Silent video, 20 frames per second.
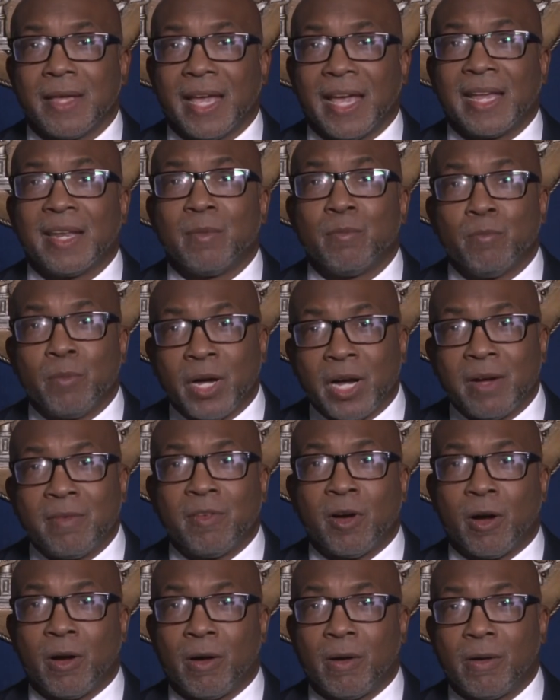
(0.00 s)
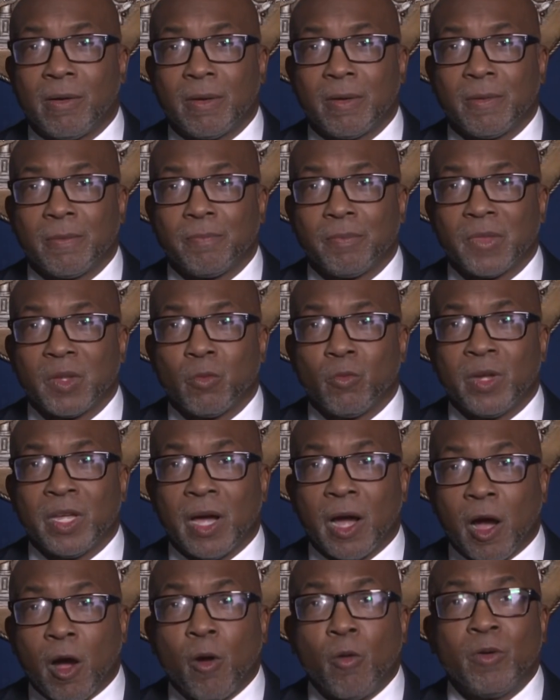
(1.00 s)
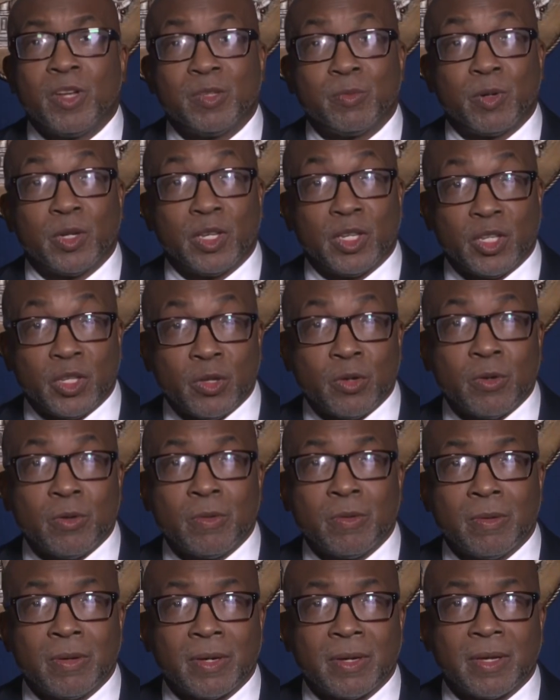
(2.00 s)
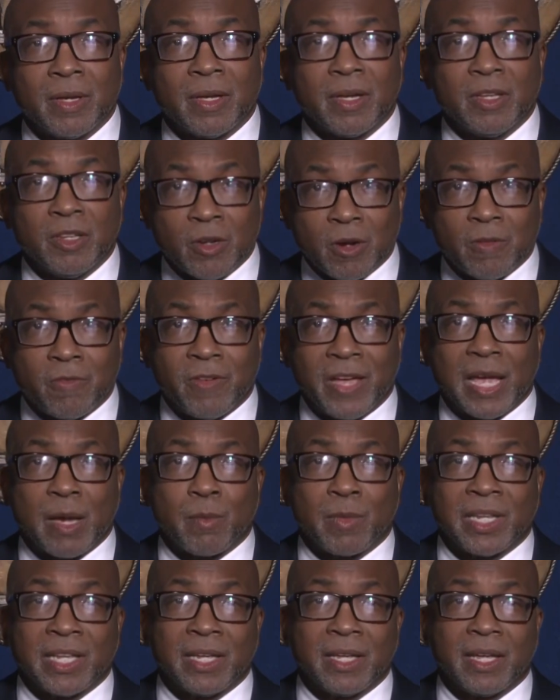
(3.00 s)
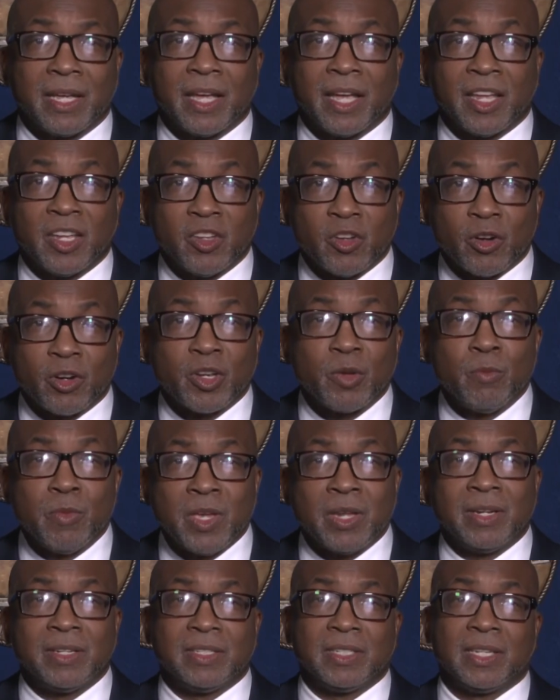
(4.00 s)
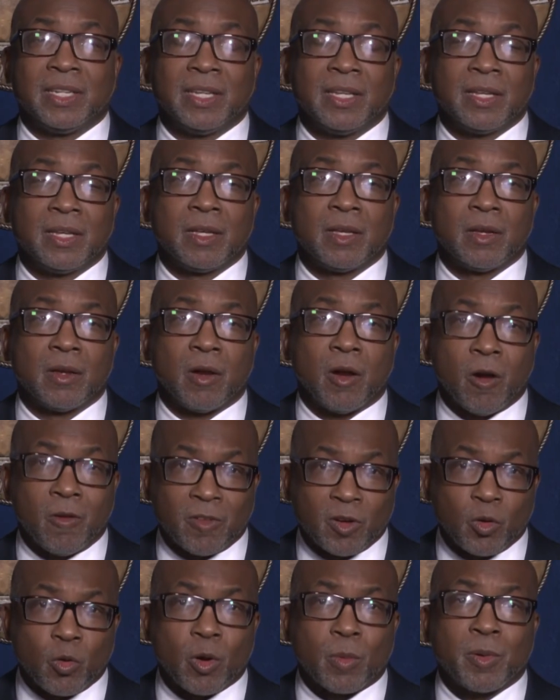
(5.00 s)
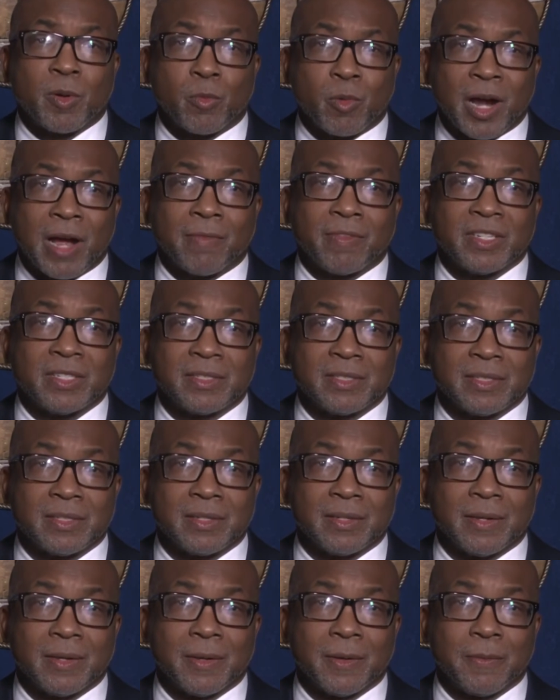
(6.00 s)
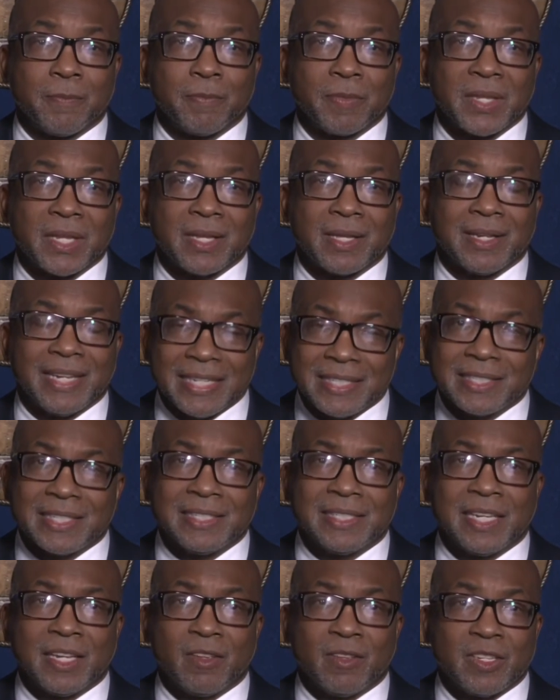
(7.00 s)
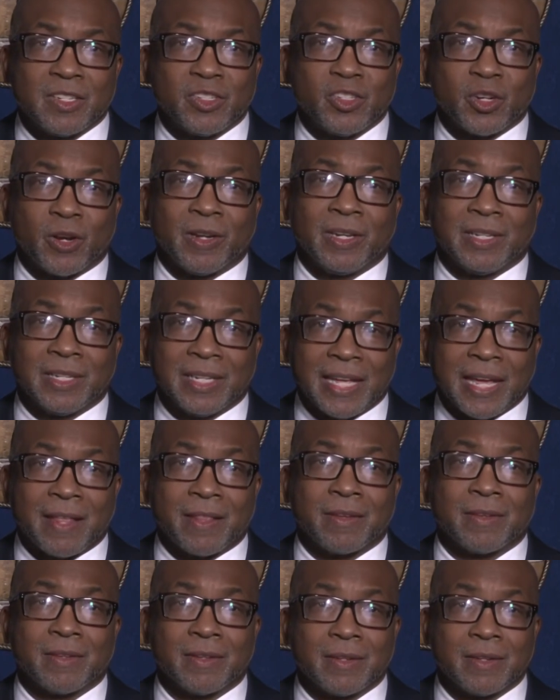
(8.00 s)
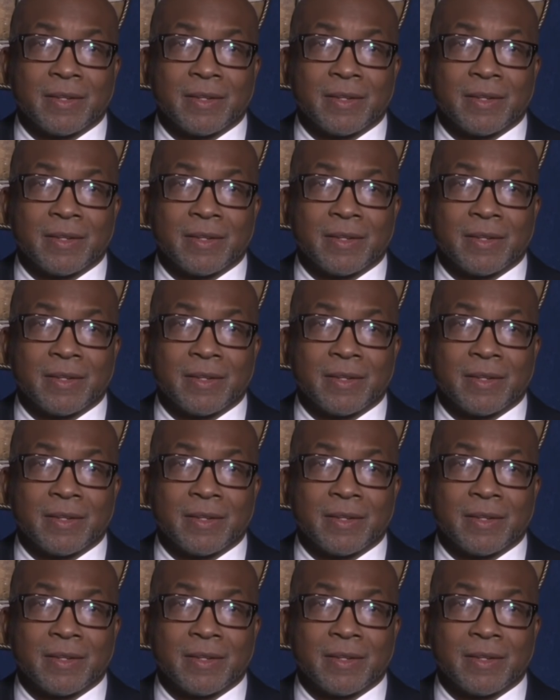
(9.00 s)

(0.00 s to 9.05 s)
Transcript: And above all, we always put you, your family, and your community over corporate profits. Let's continue this journey together,